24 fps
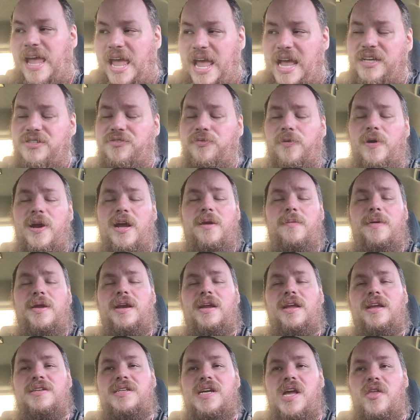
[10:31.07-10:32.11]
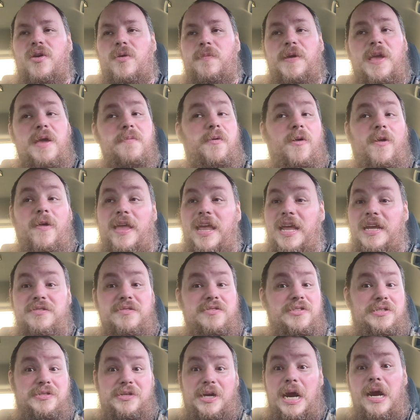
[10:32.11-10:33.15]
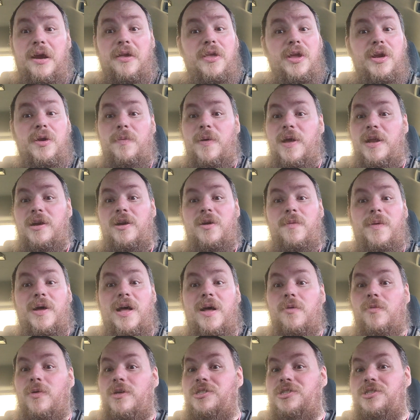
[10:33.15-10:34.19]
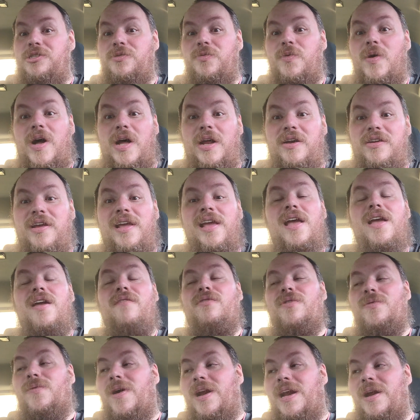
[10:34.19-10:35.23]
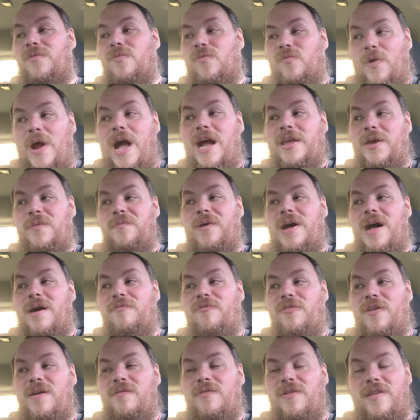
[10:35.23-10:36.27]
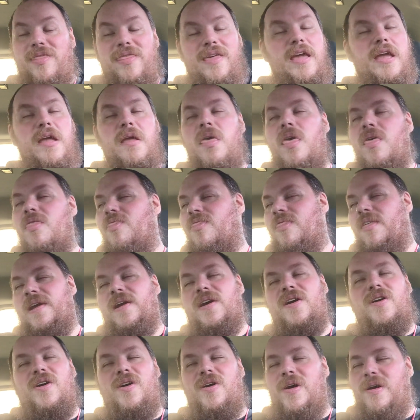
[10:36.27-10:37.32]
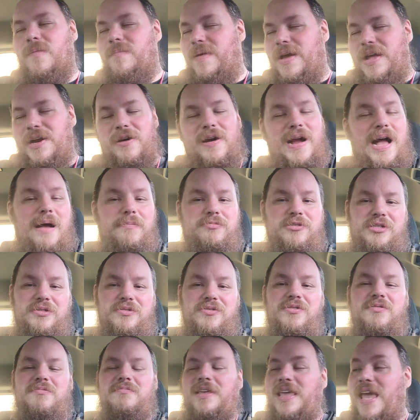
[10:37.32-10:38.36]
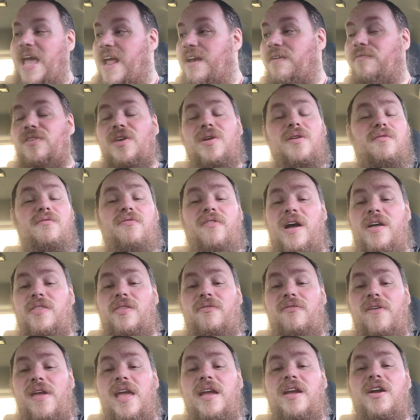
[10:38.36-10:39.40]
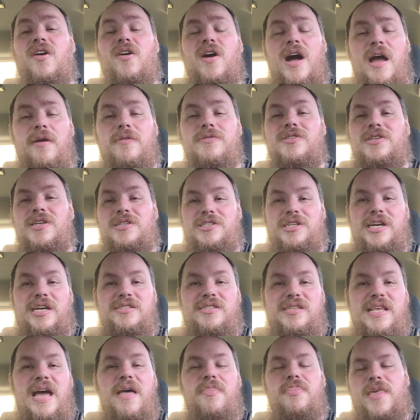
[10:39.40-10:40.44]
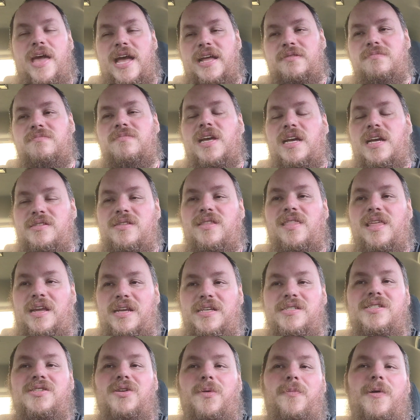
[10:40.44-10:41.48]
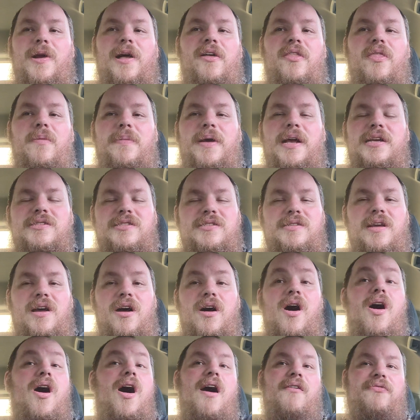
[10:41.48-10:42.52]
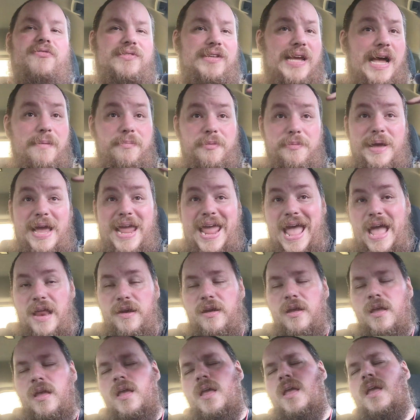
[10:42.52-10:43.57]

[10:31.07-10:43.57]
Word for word: As for recommending it to other people, it's entirely dependent upon what you want. If you want a rocket pop flavored thing, there are better options. Again, if you can find the Faygo, I would suggest that. That I think is still probably the best off the top of my head.